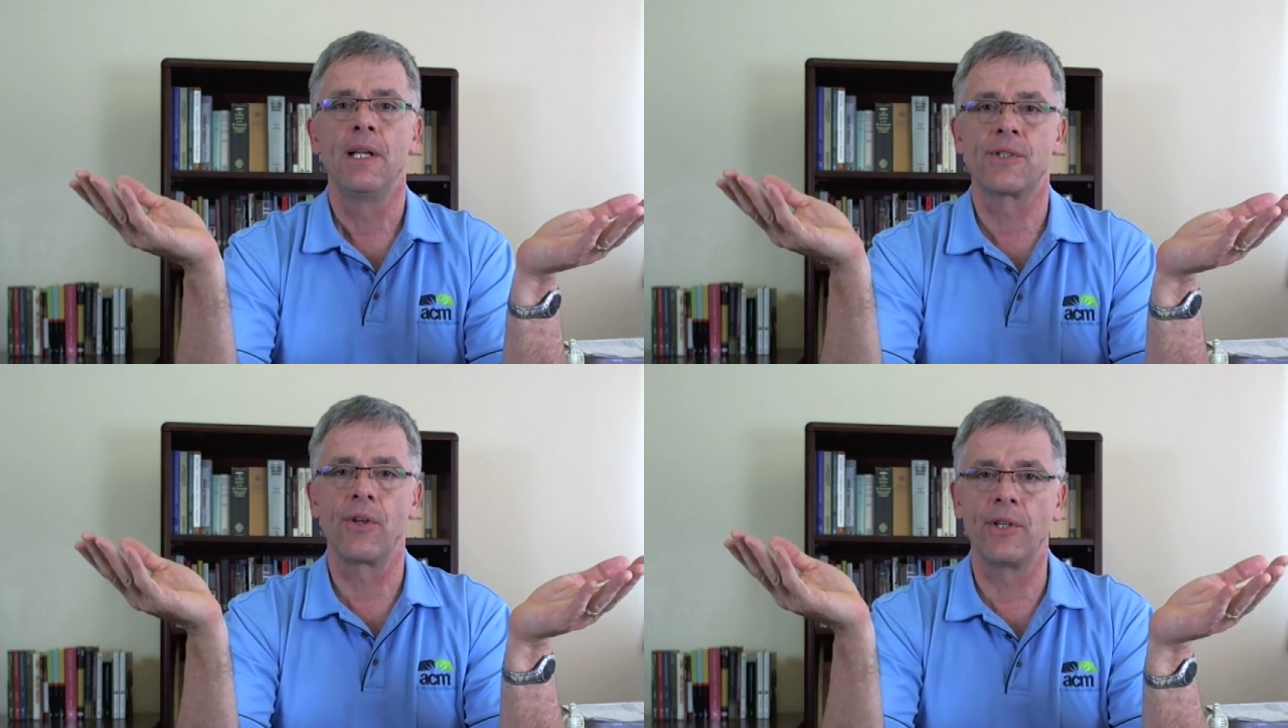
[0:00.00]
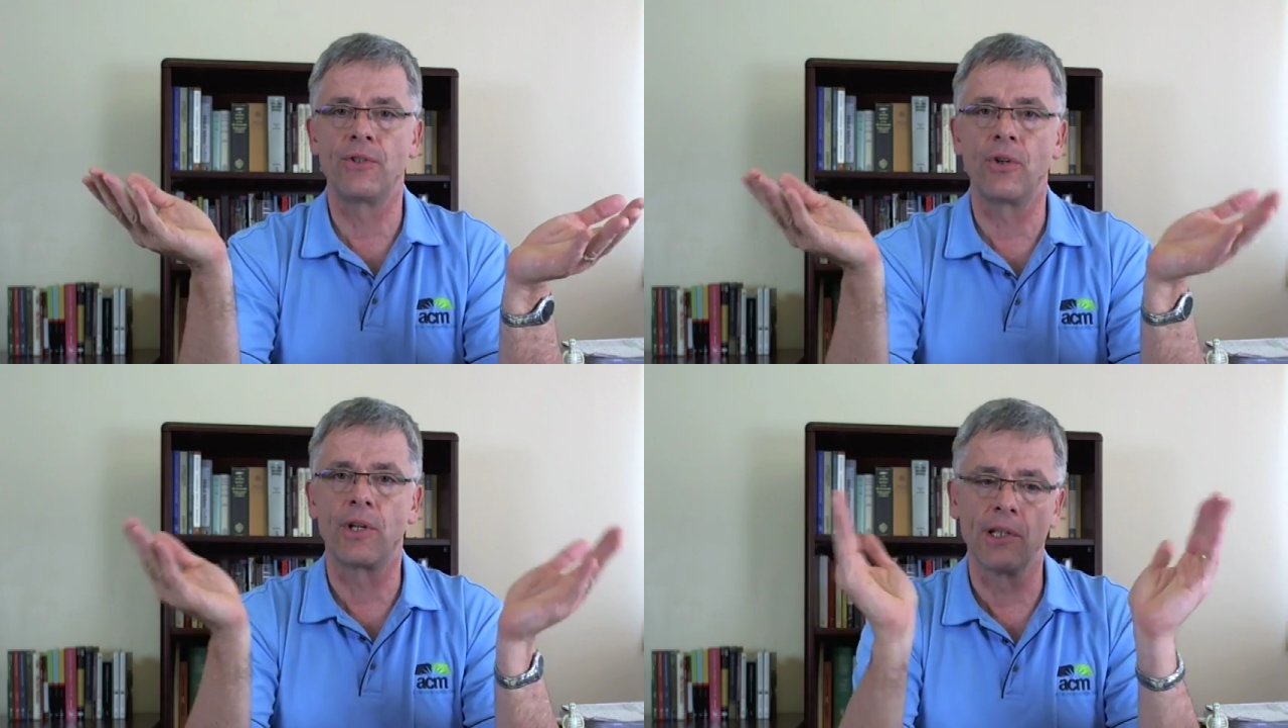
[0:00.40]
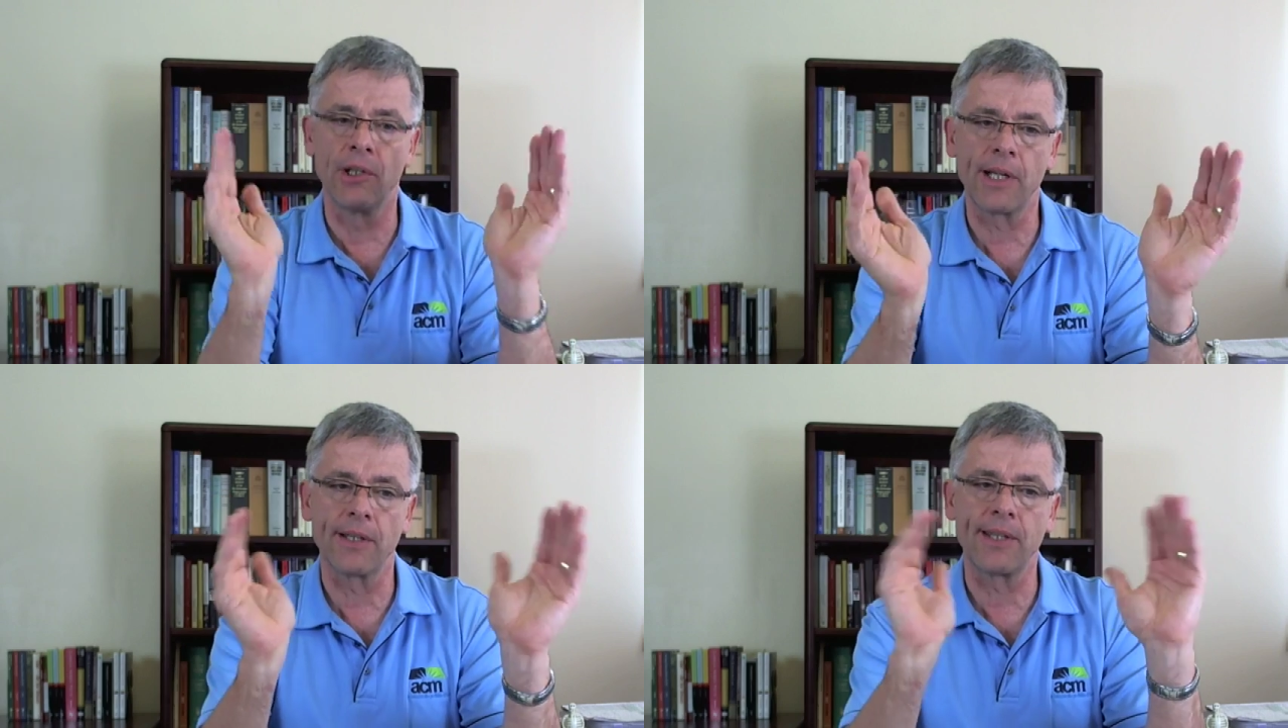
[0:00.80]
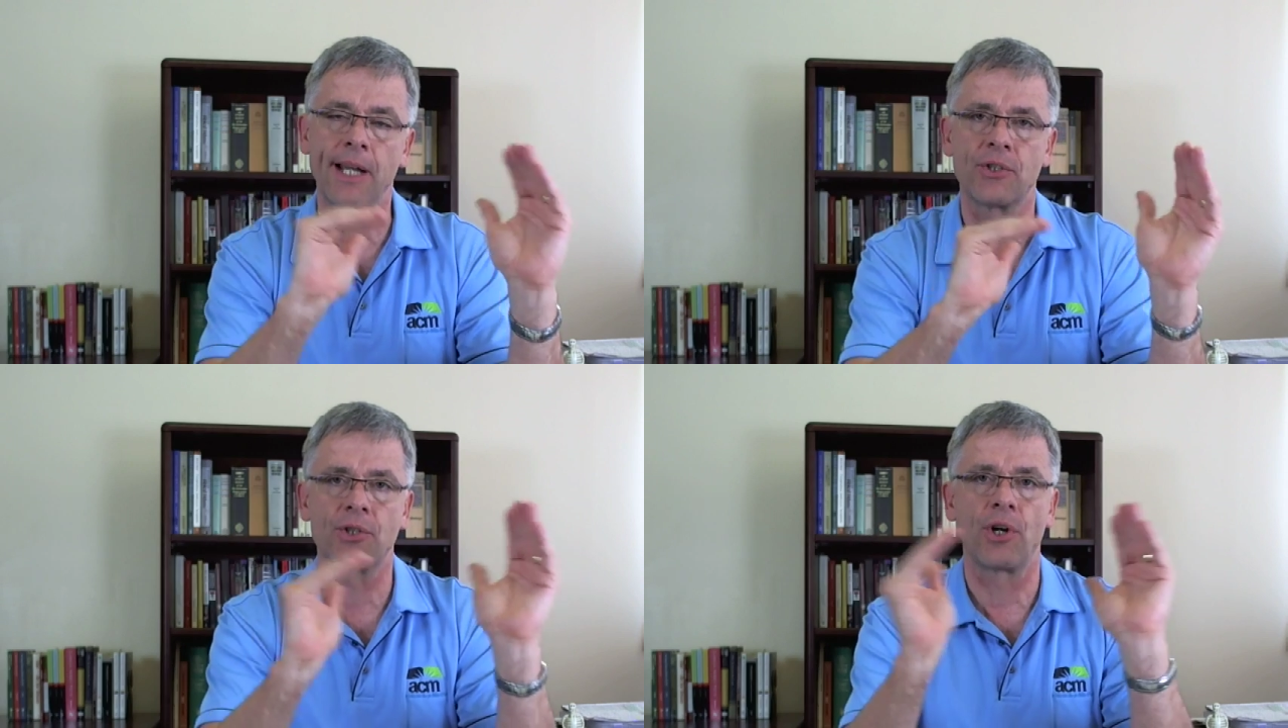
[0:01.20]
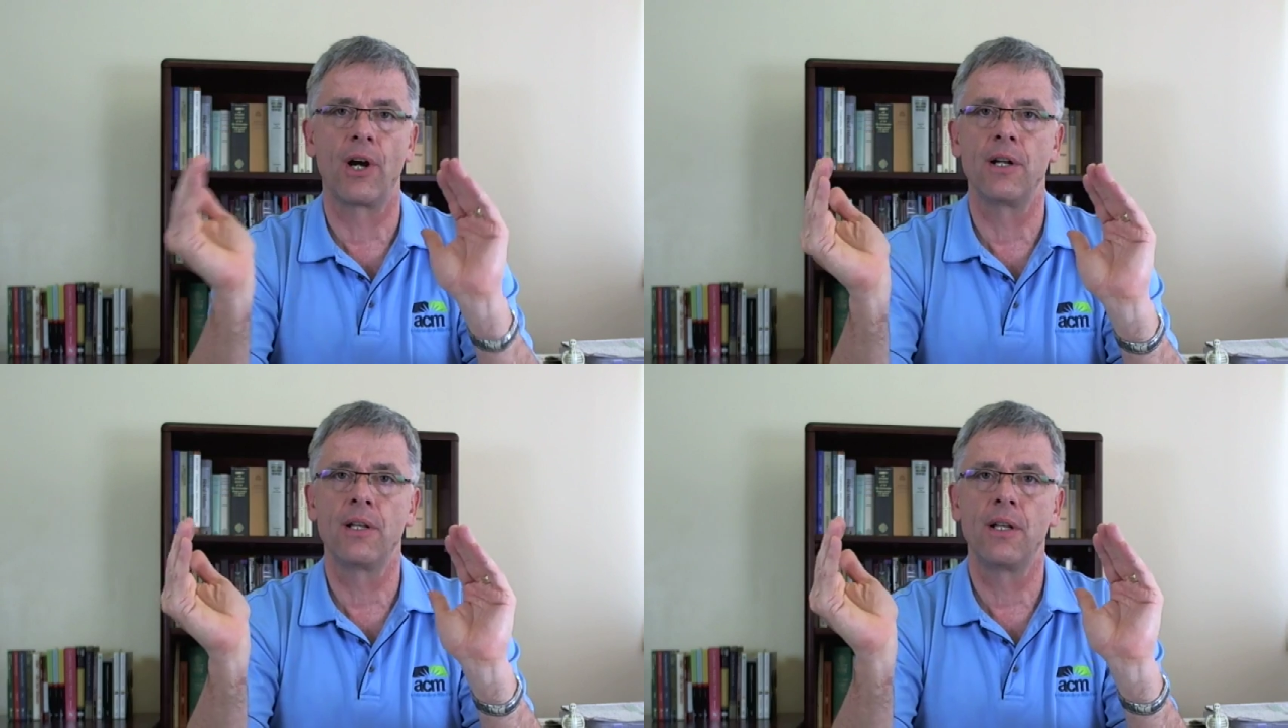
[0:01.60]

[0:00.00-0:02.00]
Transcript: so that you can look at that chart